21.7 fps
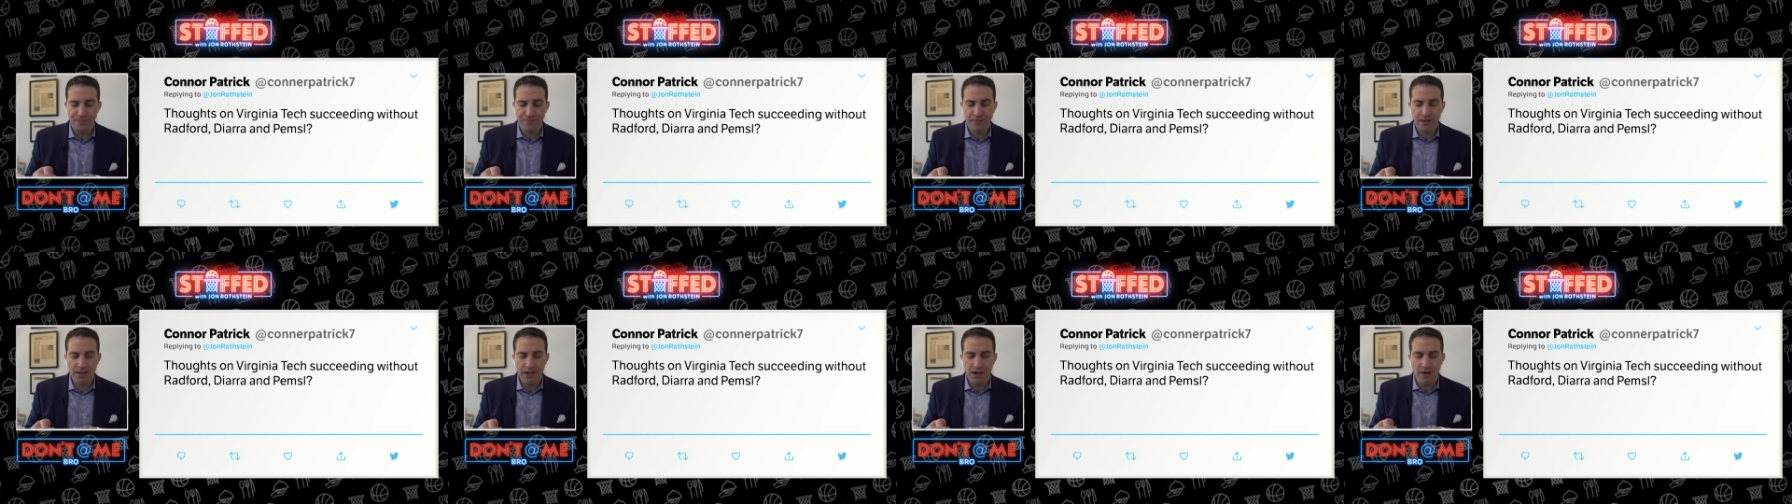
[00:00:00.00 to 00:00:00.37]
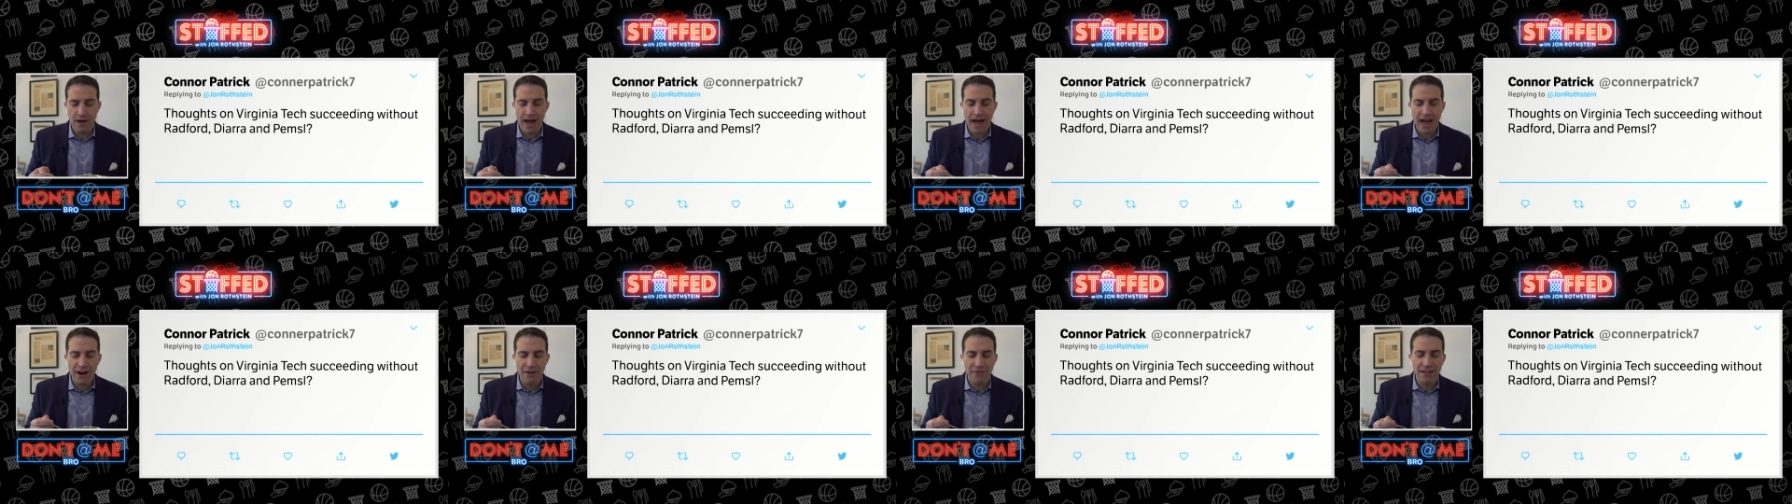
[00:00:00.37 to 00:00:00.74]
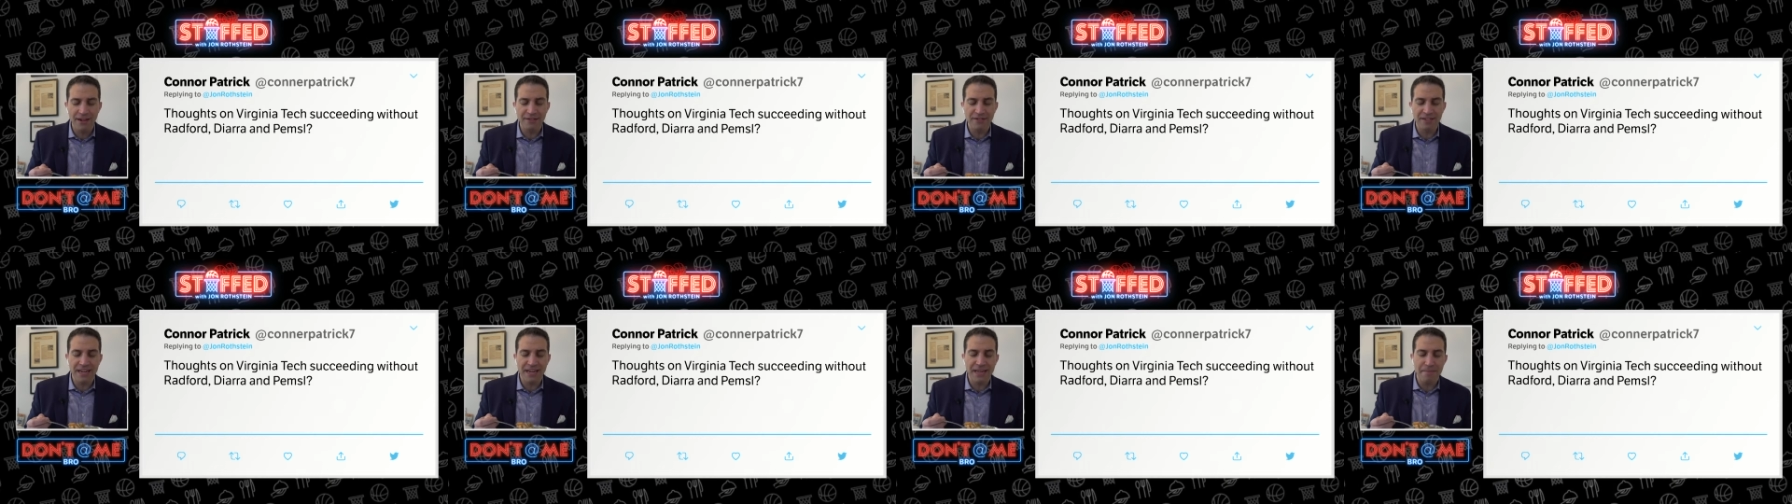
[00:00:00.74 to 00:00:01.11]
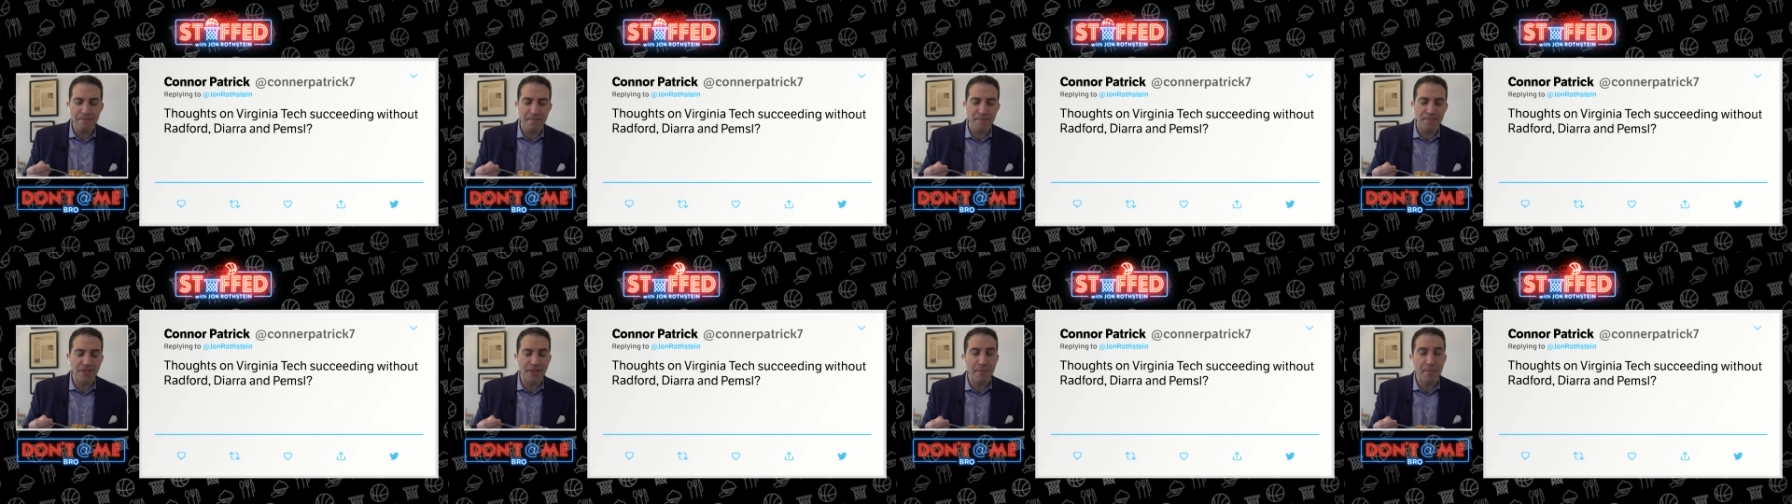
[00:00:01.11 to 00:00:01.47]
You know, I don't think there's any
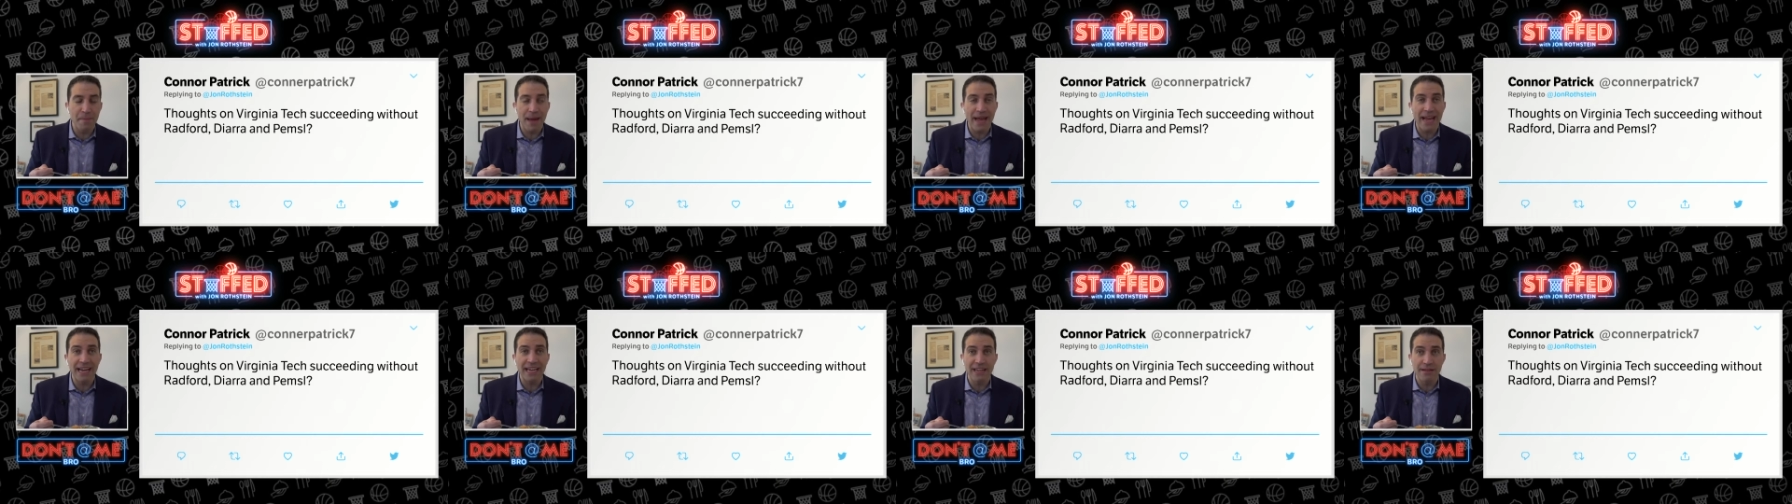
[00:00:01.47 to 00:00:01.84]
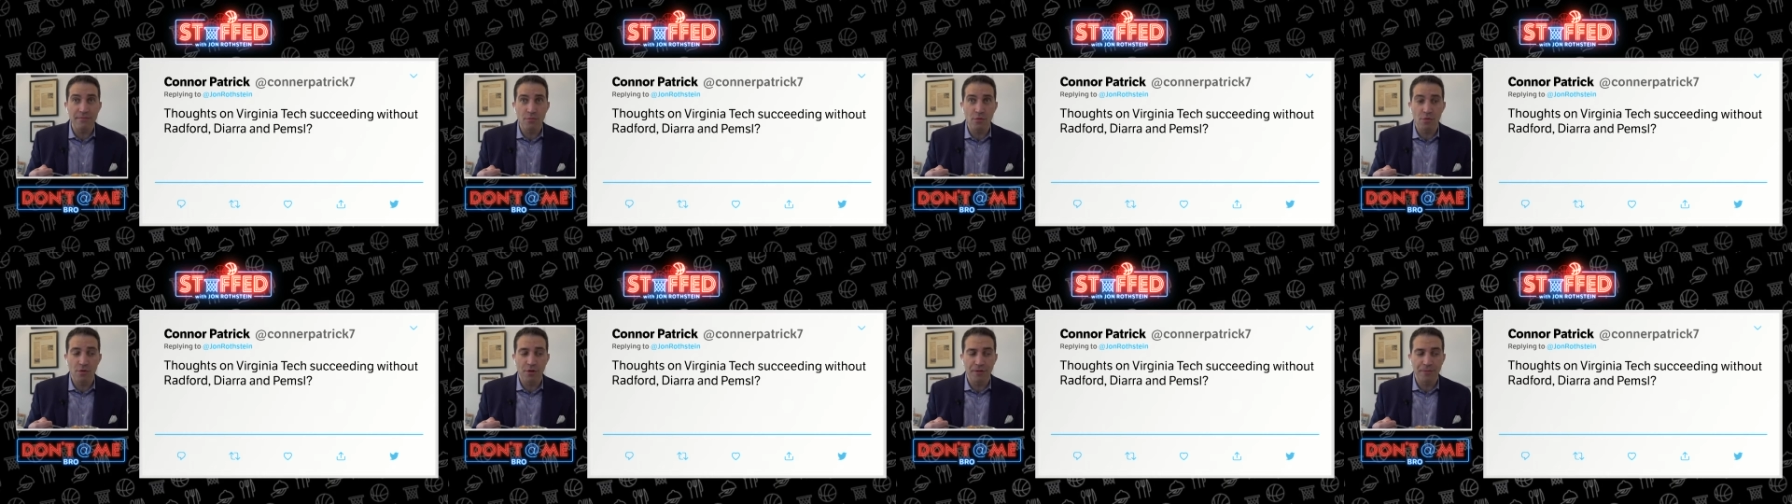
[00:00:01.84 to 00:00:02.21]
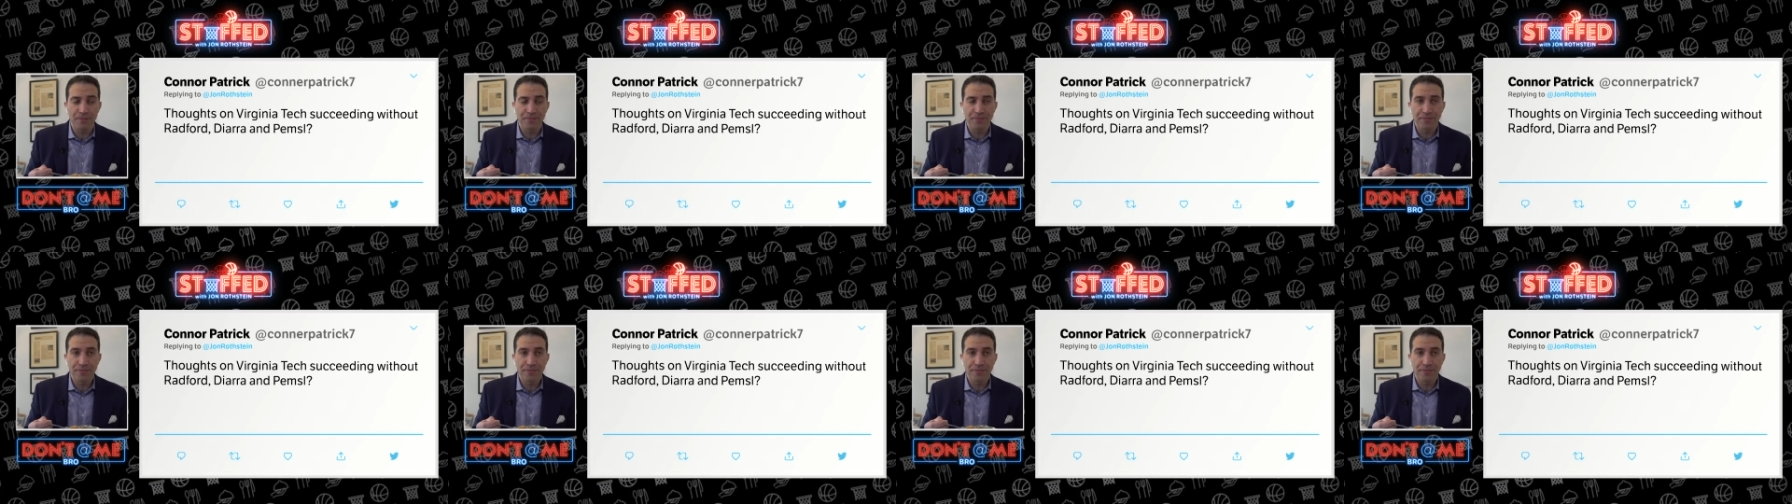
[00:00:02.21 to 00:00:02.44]
debate anymore